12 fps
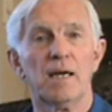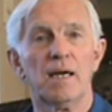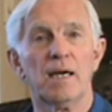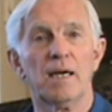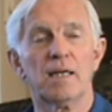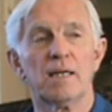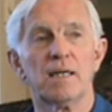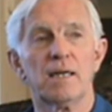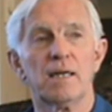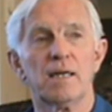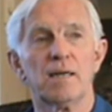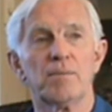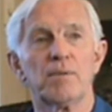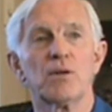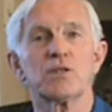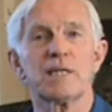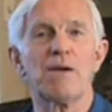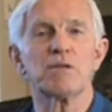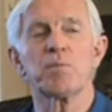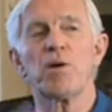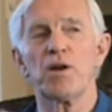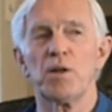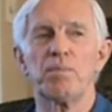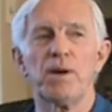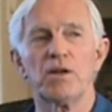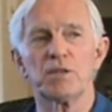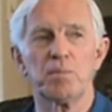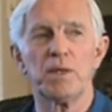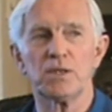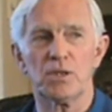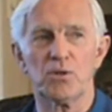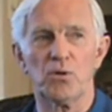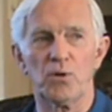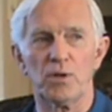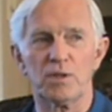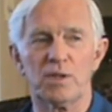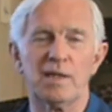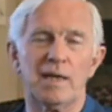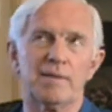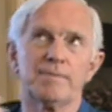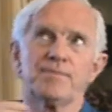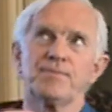And because that was part of the Paris Peace Accords, that